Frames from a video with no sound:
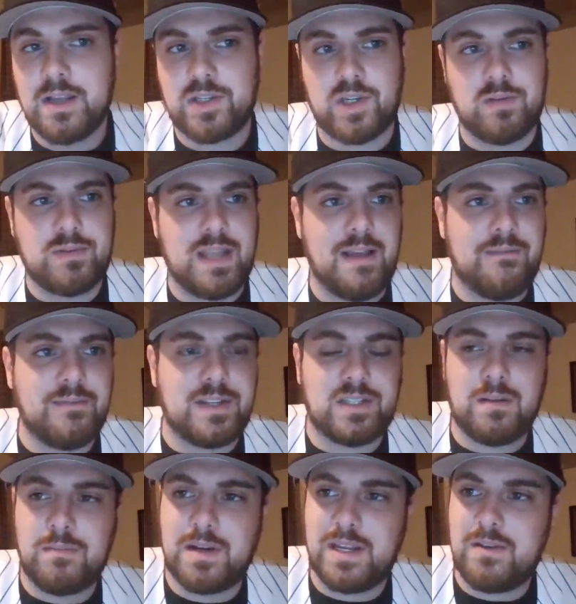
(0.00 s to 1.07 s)
So definitely
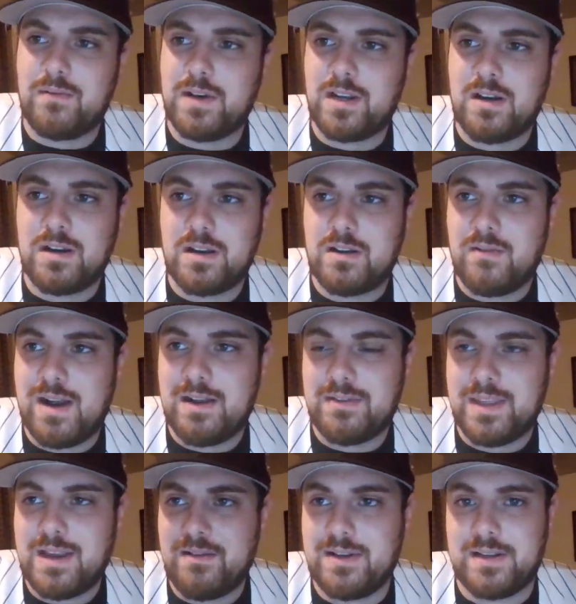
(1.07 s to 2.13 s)
somebody you want to go
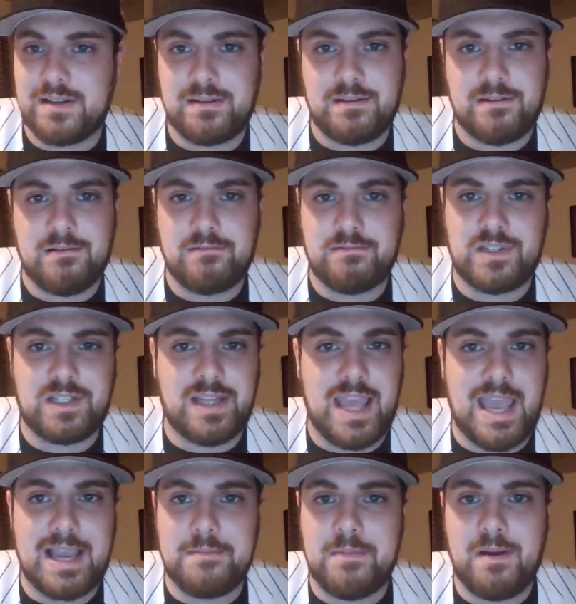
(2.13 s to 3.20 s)
out there and,
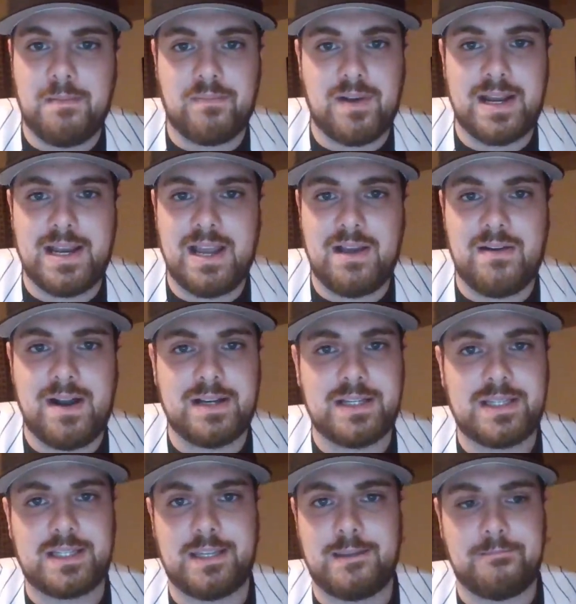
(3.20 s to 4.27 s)
snag him up right now,
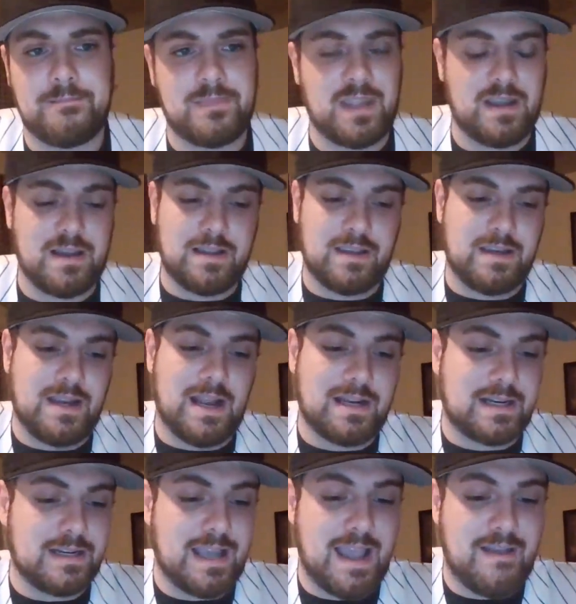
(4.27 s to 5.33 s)
honestly. You're
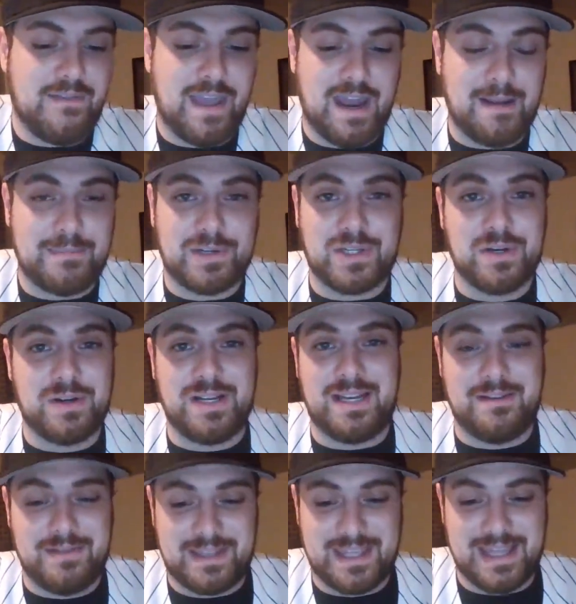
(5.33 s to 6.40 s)
not going to have that
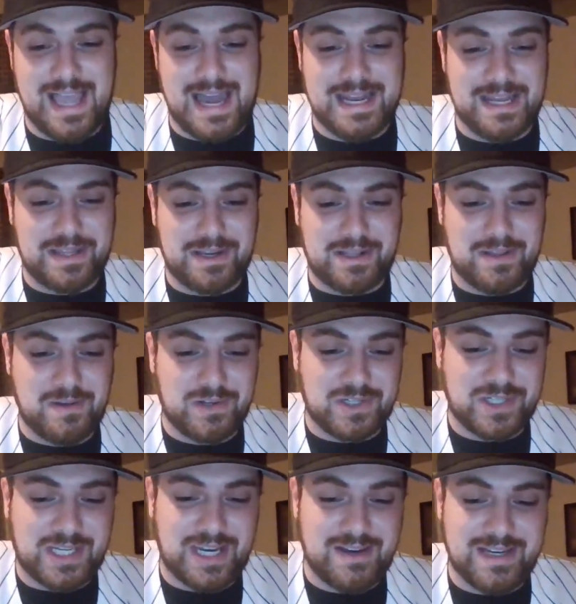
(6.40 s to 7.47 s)
opportunity with a lot of other
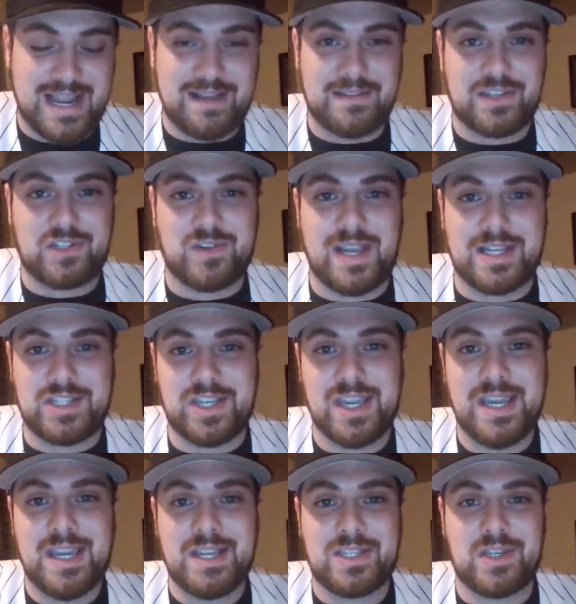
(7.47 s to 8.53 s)
closers here down the stretch.
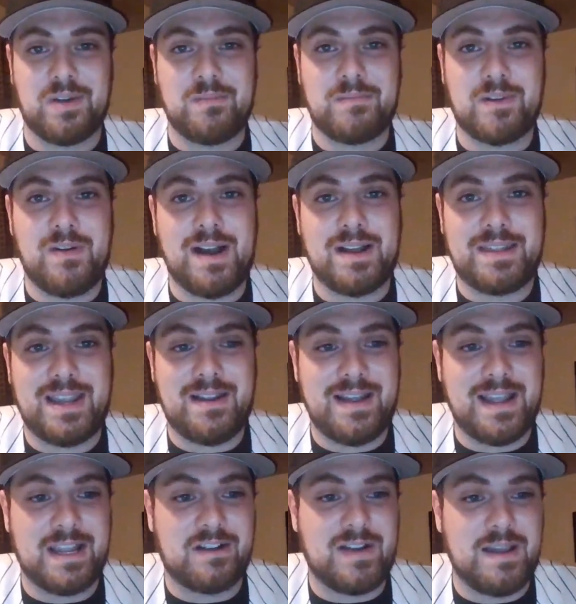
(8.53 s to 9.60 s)
So go out there
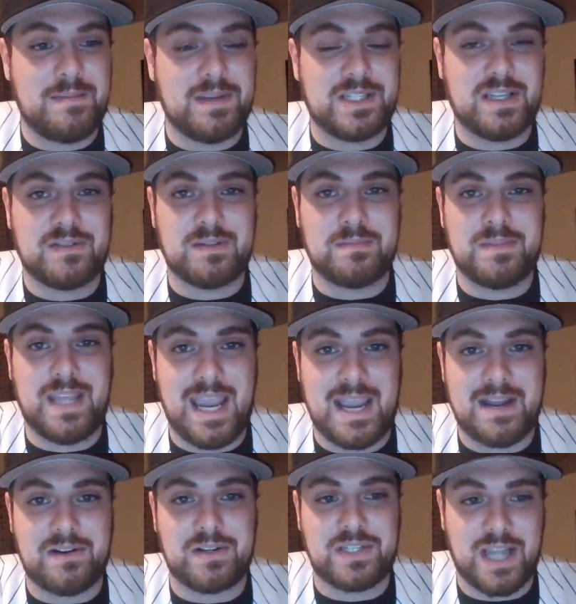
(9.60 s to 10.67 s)
and grab yourself some
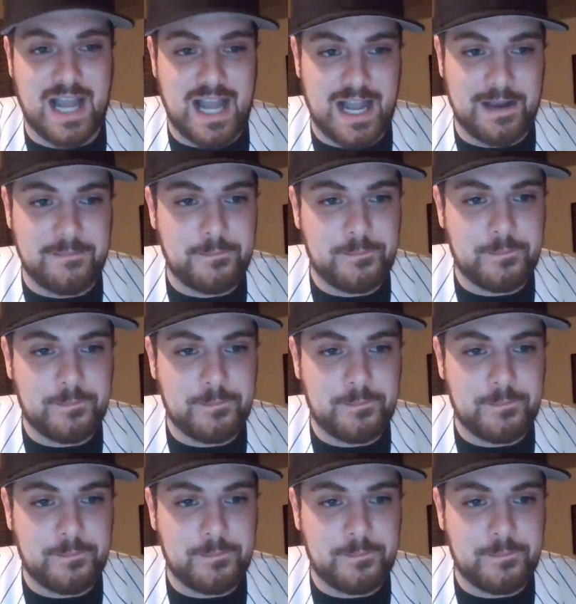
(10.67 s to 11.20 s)
Tanner Scott.